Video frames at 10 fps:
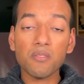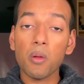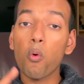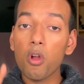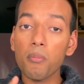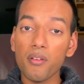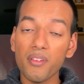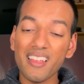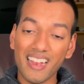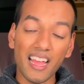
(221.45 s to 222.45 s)
why Warren
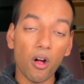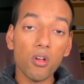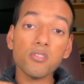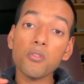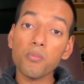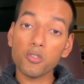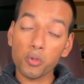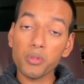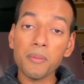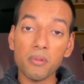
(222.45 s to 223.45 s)
Buffett, and I also
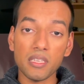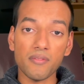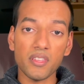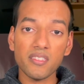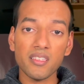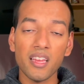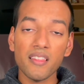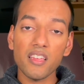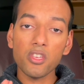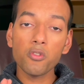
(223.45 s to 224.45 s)
truly believe this,
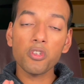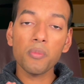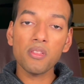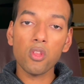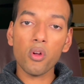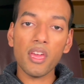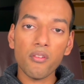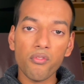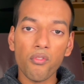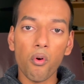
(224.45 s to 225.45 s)
that you should be
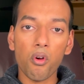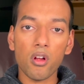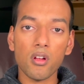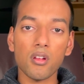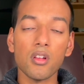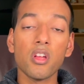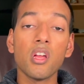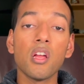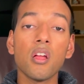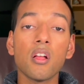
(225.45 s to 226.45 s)
looking for
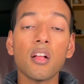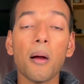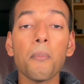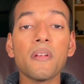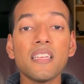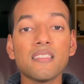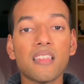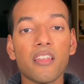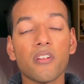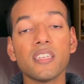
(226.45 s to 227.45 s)
companies
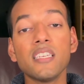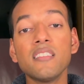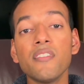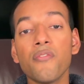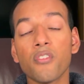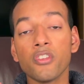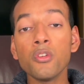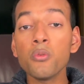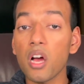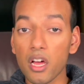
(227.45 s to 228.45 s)
that are easy for
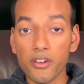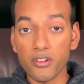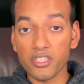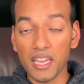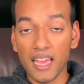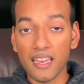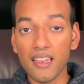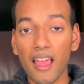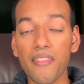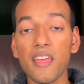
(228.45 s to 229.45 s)
you to
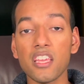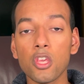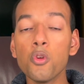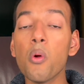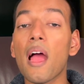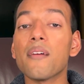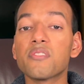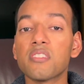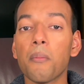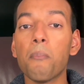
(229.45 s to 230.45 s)
understand and that you have
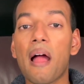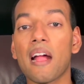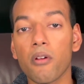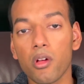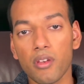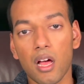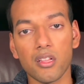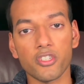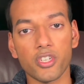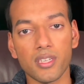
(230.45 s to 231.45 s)
some background
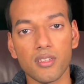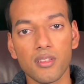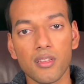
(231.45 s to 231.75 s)
knowledge in.